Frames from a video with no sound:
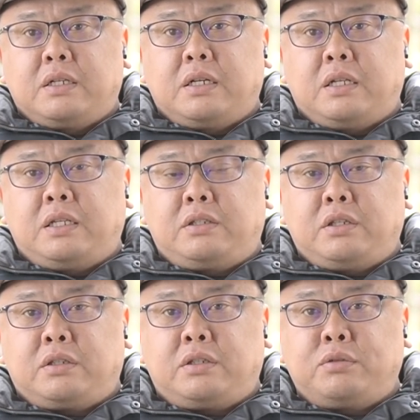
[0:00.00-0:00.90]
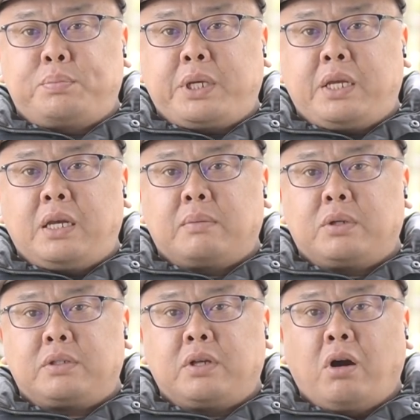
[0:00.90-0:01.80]
at least you're still picking up
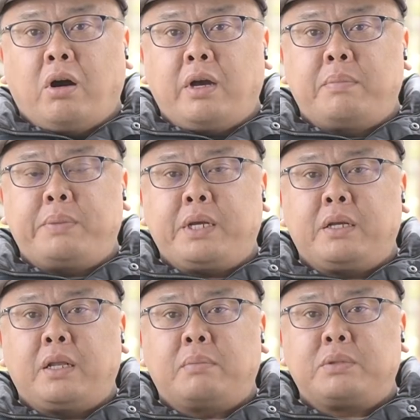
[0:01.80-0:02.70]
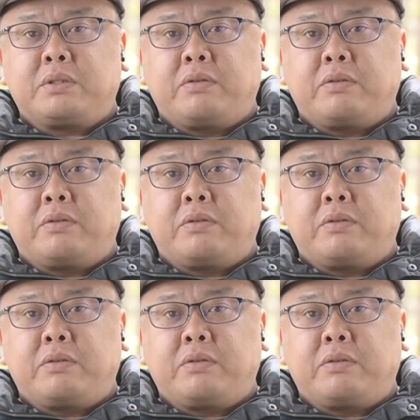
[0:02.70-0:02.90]
those higher, bigger numbers.